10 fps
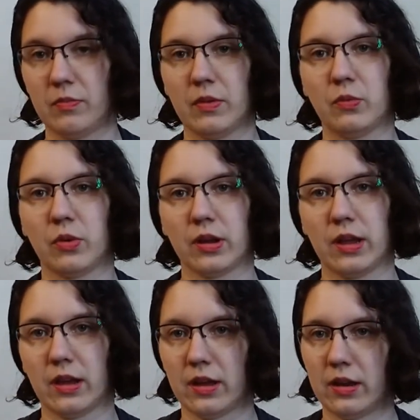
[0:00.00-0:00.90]
been
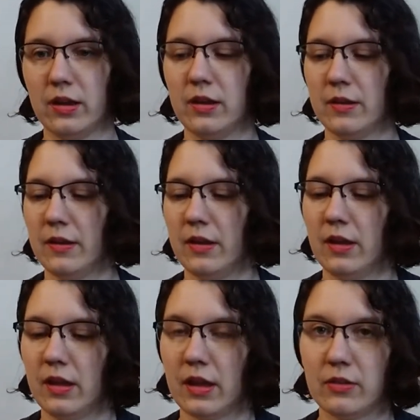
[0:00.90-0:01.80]
working on
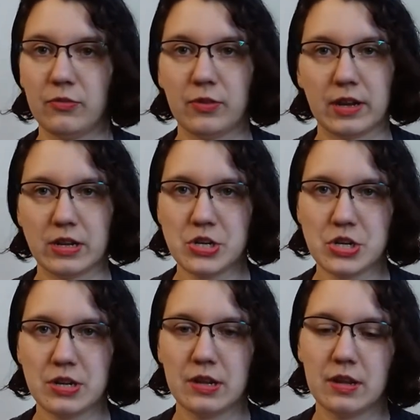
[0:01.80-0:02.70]
and
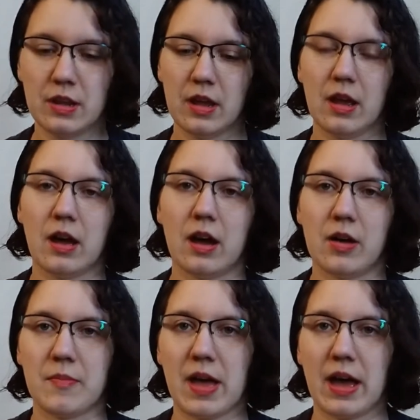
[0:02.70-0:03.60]
finished.
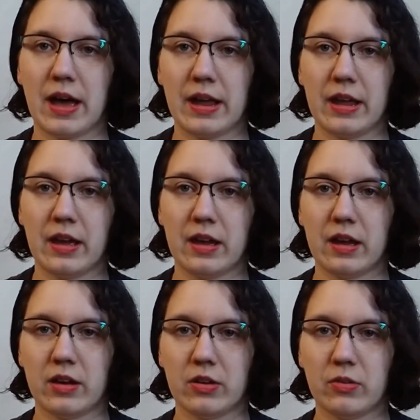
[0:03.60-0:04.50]
I
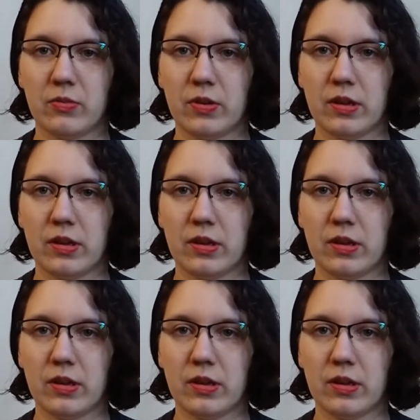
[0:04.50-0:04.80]
have,